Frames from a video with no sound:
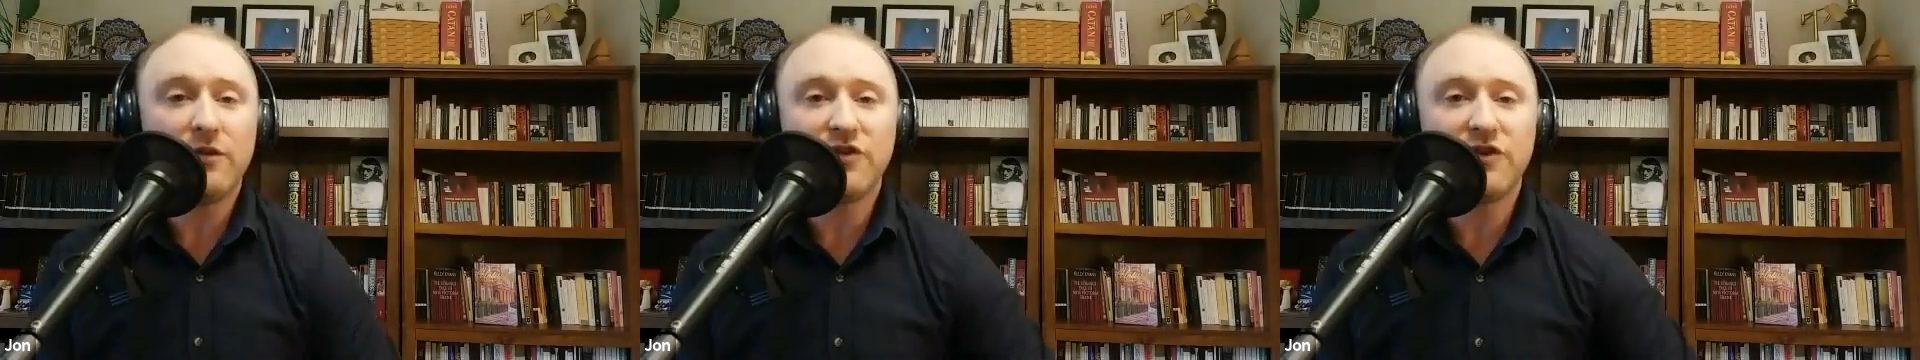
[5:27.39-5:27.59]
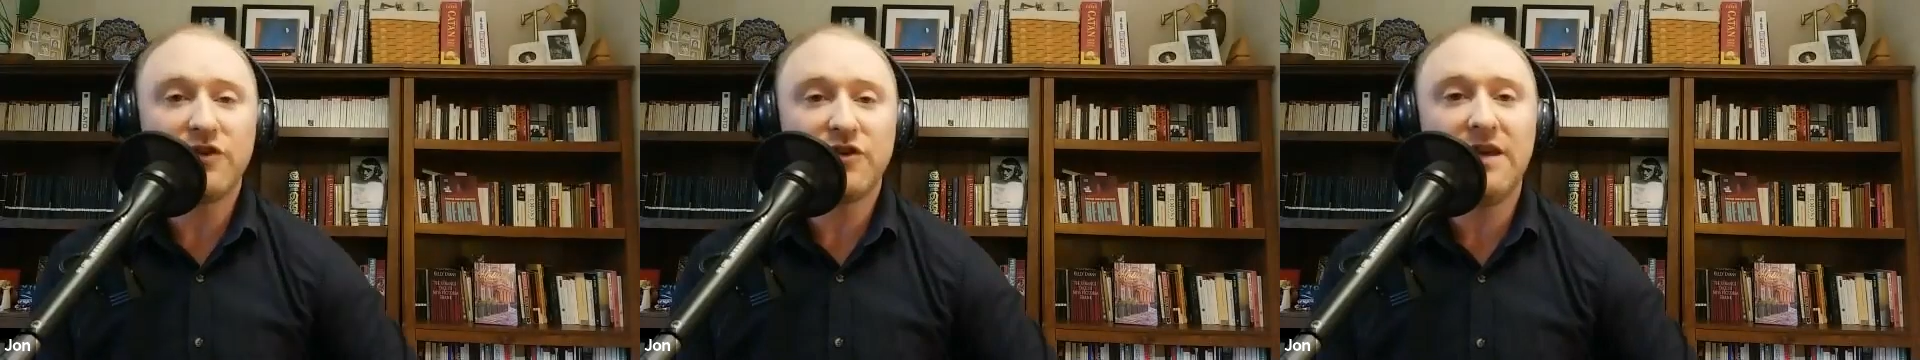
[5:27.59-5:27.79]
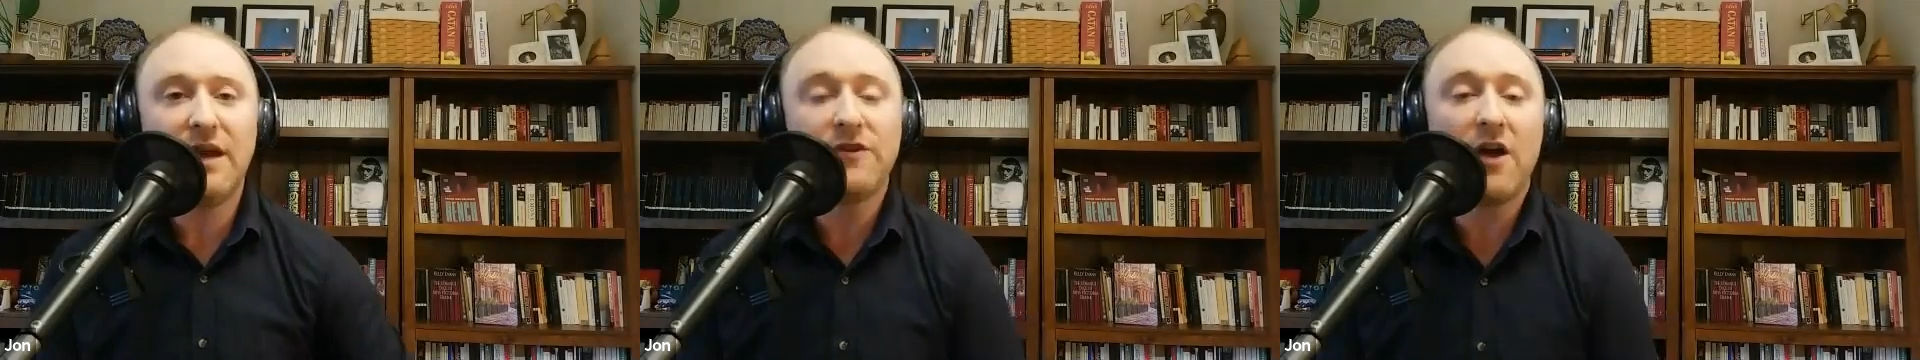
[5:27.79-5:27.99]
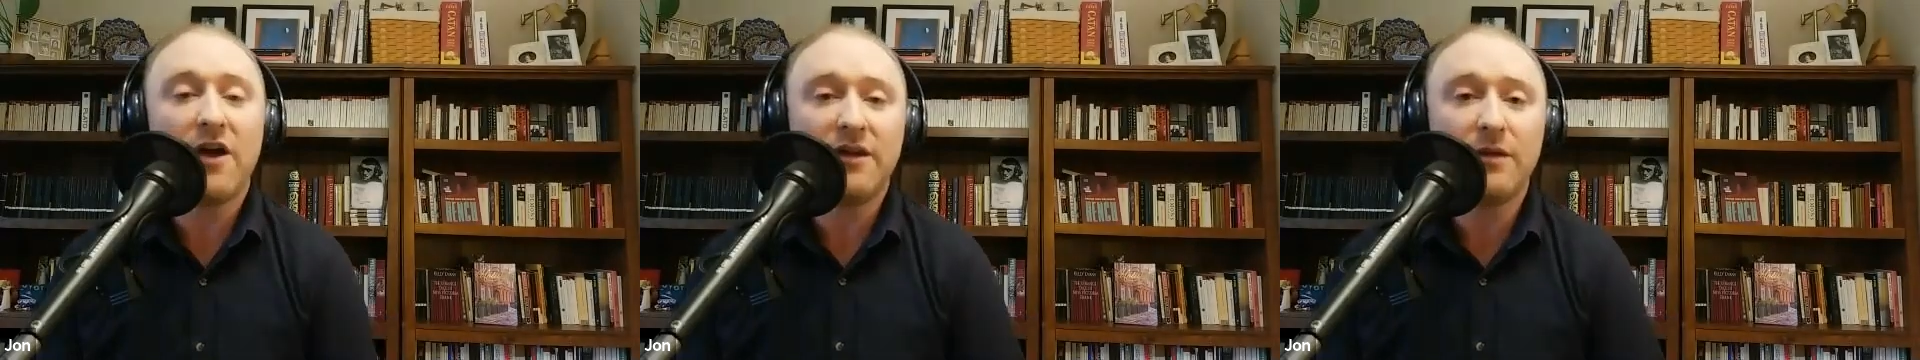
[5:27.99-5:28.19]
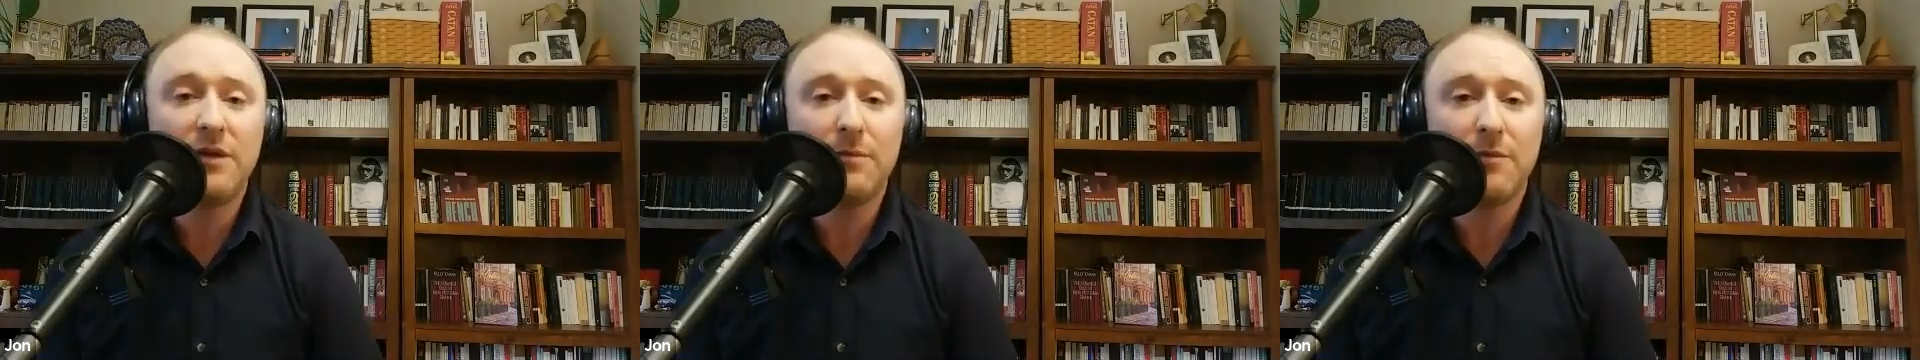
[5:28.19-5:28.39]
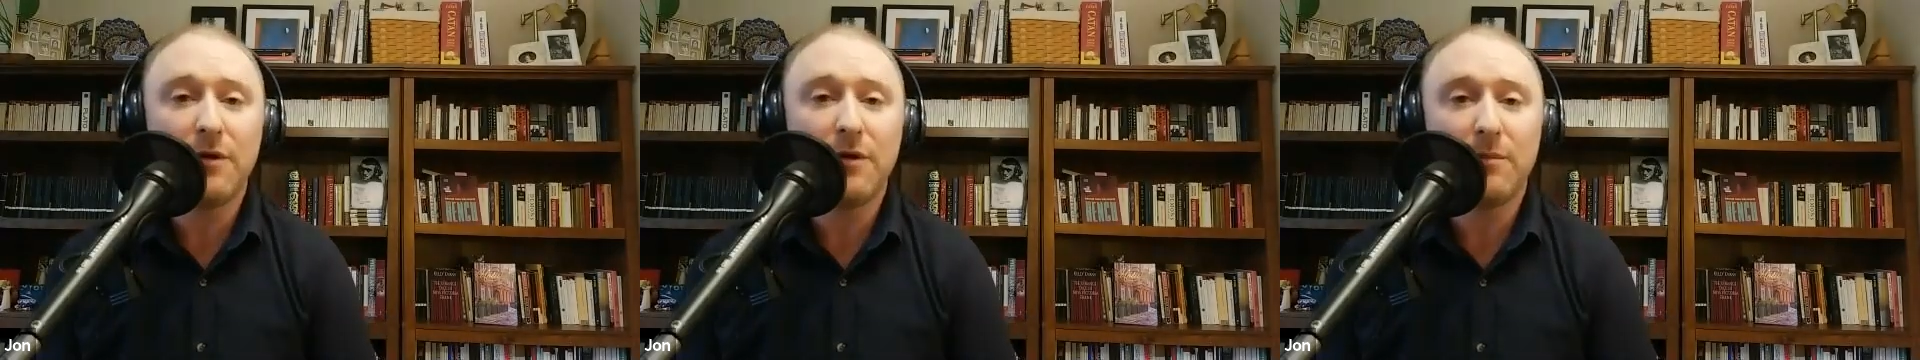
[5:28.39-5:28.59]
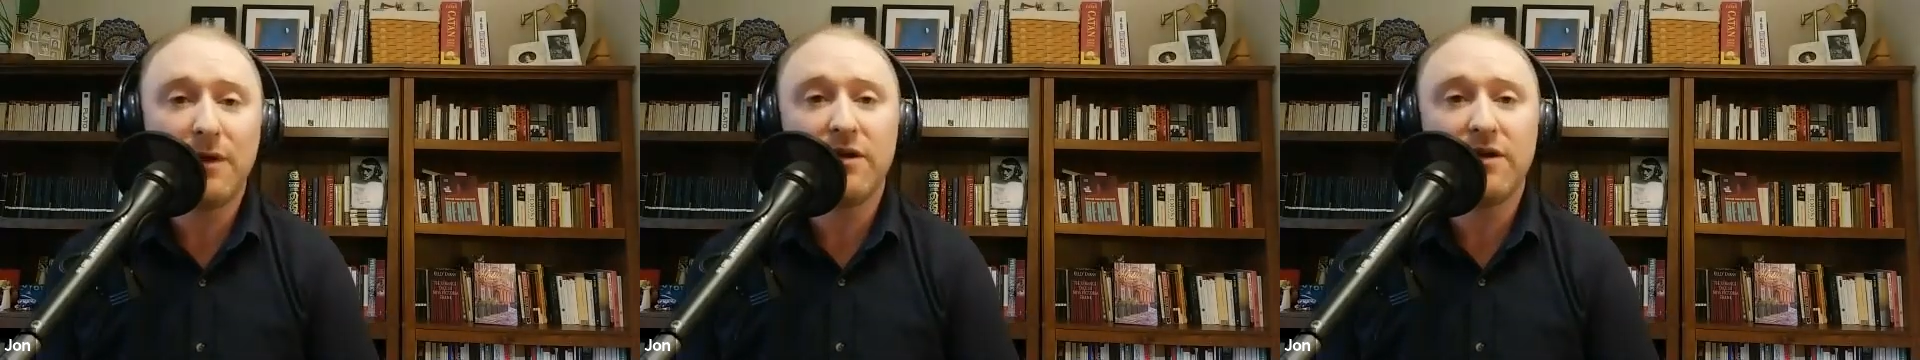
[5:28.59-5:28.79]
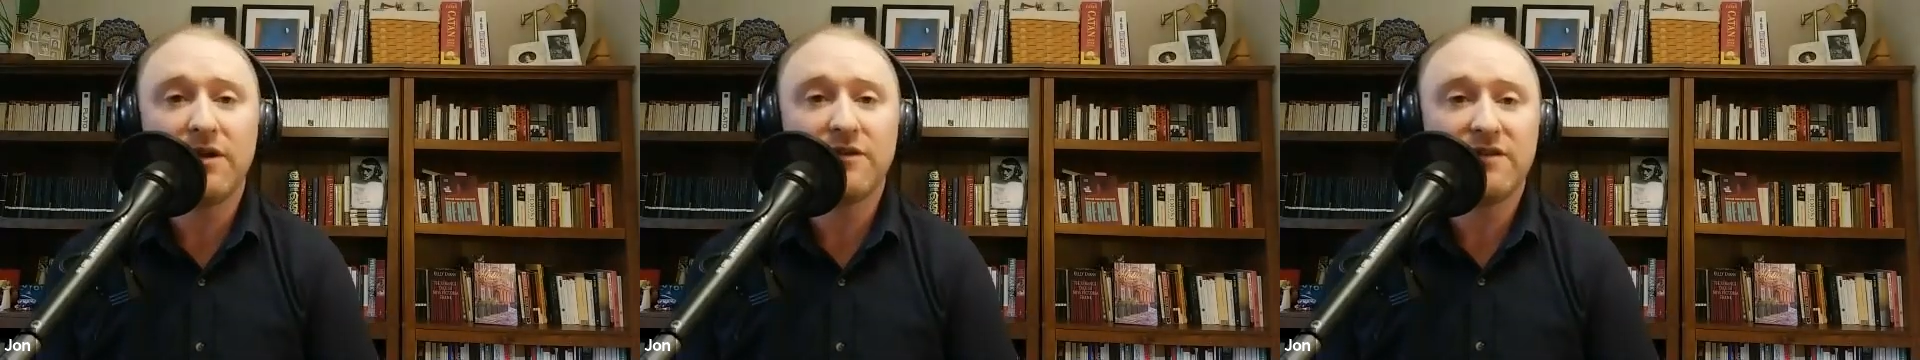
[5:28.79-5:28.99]
she was talking to me about my
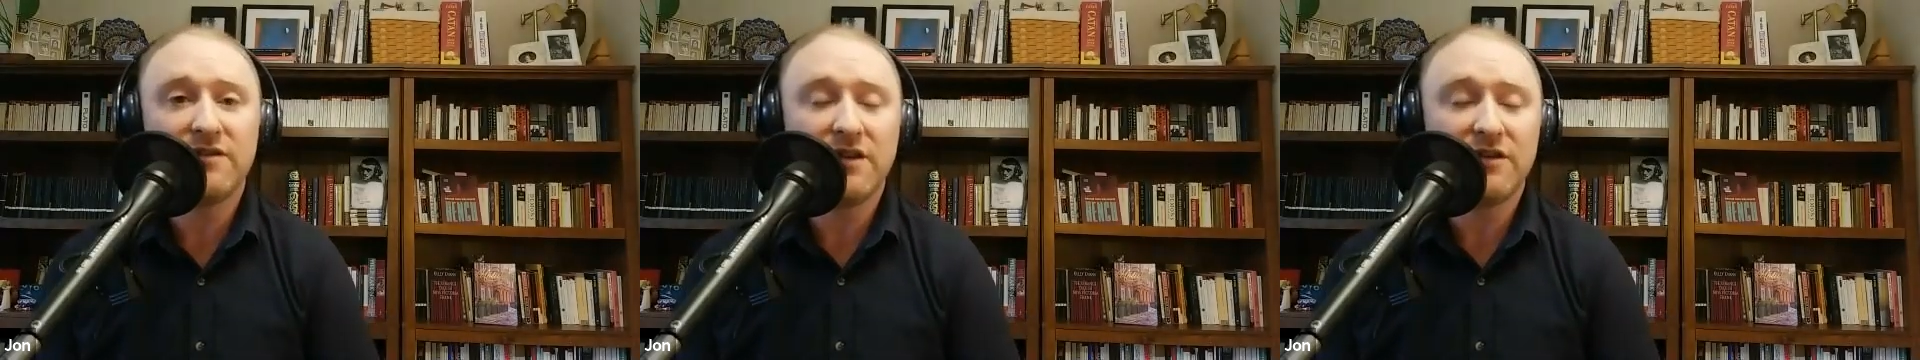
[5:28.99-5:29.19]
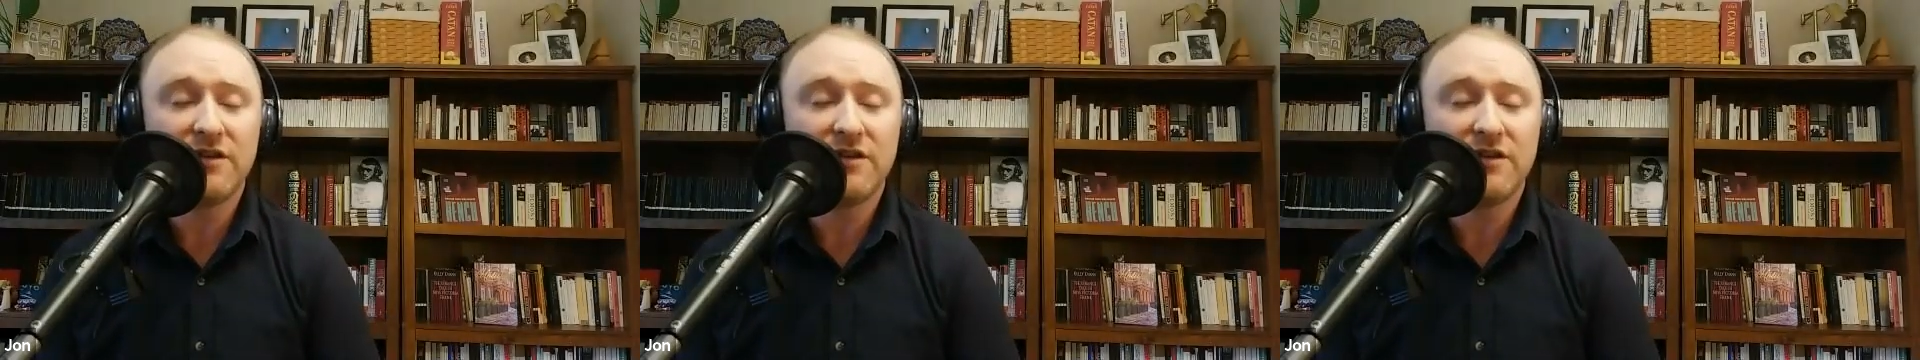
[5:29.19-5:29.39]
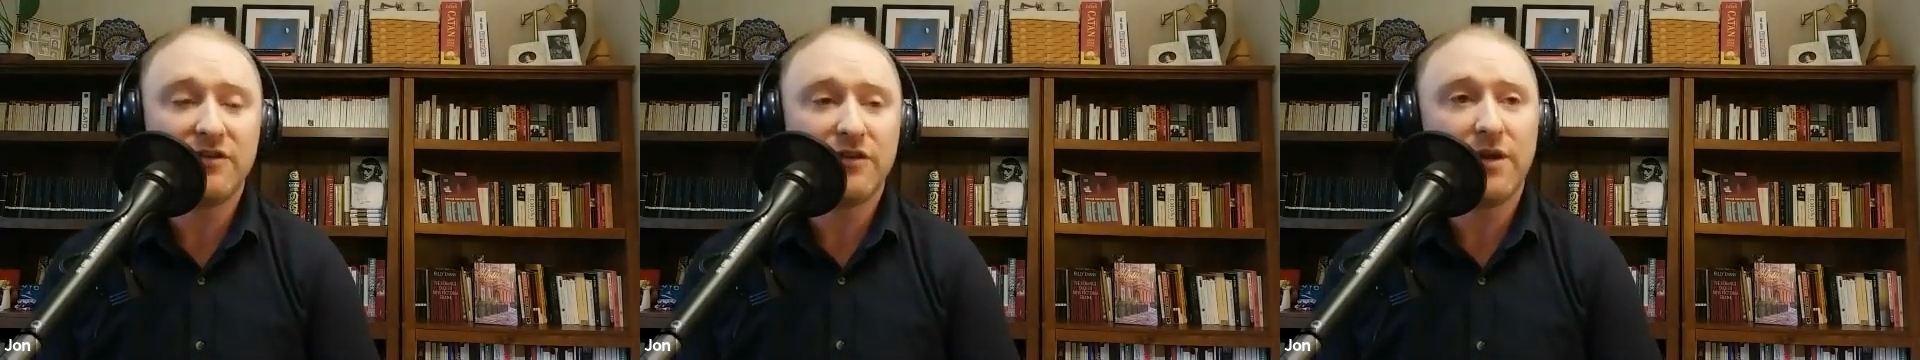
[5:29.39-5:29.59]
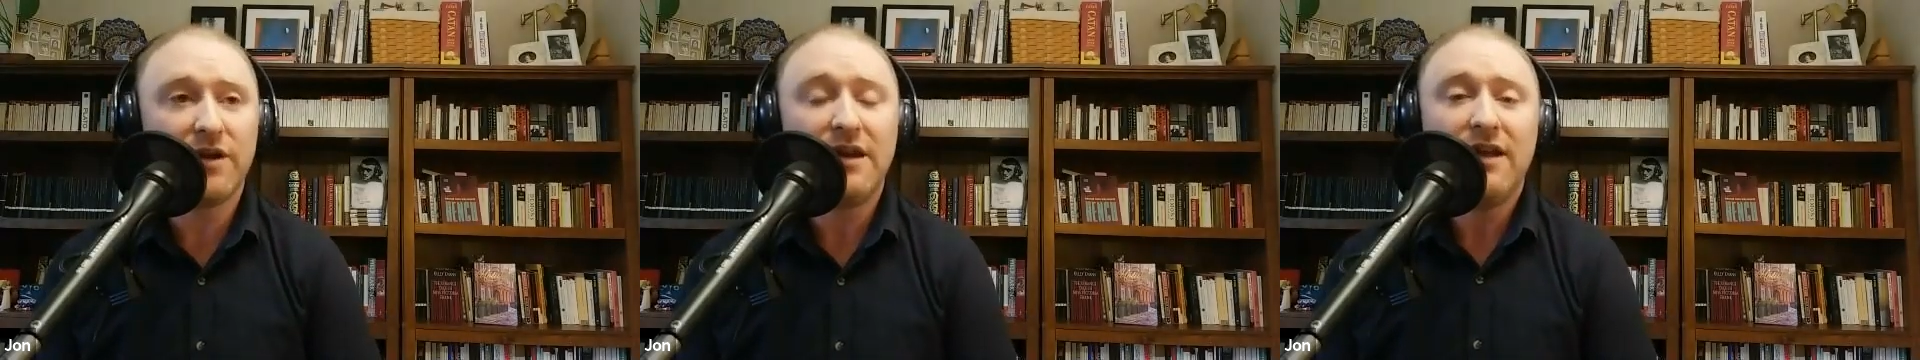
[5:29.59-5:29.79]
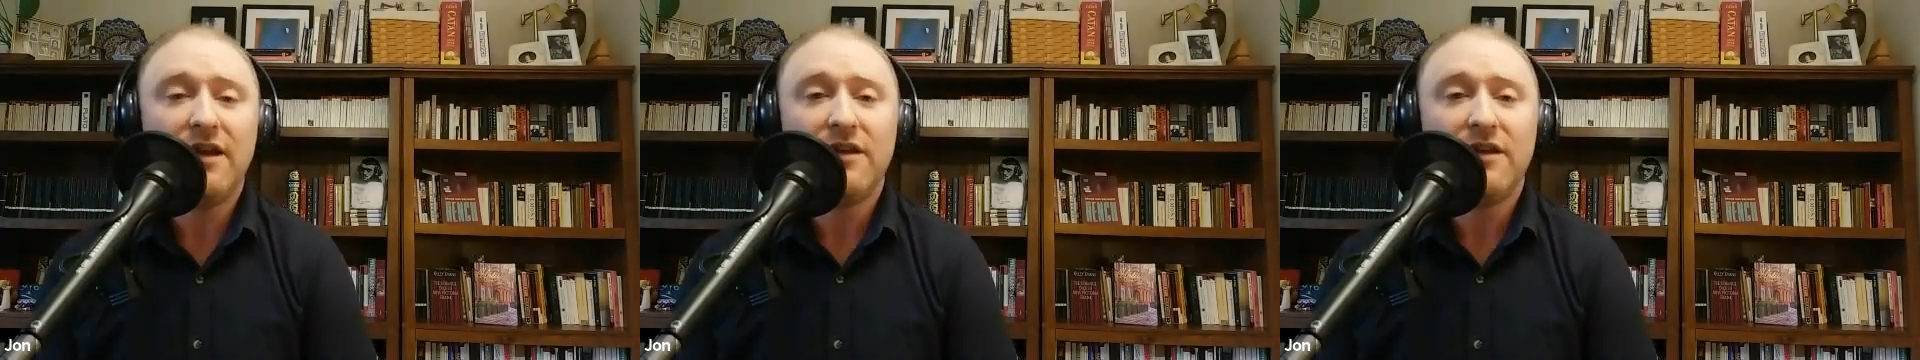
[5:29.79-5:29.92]
work, and she said, "You know what?